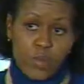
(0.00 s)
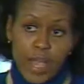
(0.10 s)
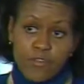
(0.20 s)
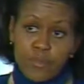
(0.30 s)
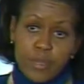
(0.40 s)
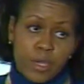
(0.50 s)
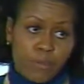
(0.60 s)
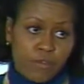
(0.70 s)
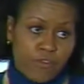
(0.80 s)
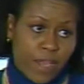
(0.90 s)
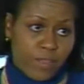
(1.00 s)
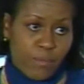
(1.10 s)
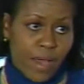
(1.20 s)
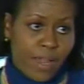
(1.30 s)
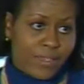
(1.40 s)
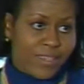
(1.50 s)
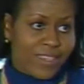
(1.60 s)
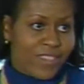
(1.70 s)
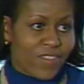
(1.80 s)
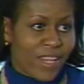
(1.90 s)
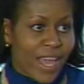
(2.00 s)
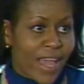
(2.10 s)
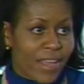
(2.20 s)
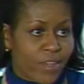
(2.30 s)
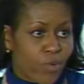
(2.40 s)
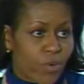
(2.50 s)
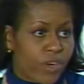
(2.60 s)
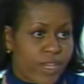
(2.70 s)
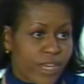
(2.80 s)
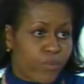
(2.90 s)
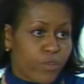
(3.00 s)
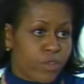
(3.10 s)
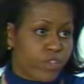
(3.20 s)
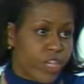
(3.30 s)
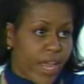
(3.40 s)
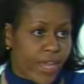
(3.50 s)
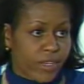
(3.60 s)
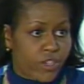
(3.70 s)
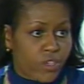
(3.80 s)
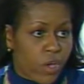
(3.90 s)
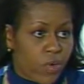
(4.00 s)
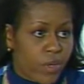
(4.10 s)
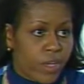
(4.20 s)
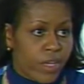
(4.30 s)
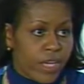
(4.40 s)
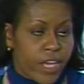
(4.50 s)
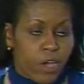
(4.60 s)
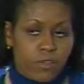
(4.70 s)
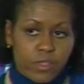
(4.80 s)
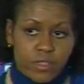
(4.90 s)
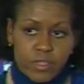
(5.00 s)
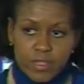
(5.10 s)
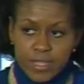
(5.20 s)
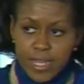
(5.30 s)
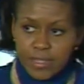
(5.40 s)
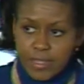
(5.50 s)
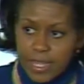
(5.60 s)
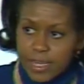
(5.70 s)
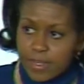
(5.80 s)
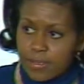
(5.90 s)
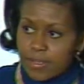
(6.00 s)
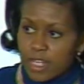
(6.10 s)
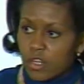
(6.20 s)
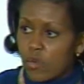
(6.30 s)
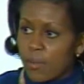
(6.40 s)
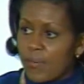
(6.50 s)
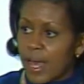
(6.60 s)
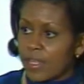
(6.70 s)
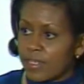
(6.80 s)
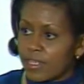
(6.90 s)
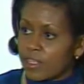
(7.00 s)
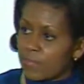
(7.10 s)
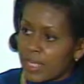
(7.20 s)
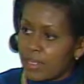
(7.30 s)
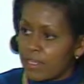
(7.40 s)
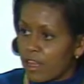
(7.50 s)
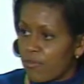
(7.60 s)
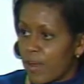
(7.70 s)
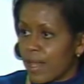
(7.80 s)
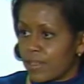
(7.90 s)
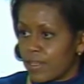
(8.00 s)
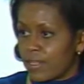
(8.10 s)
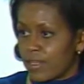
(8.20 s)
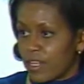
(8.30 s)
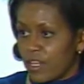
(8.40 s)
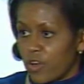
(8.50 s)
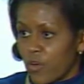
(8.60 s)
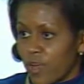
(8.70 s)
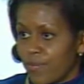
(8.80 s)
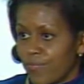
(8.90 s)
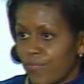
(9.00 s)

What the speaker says: you have to be able to affect the policies of the land in order to get real change. So he goes into the state senate, Illinois politics, mean, tough politics in Illinois.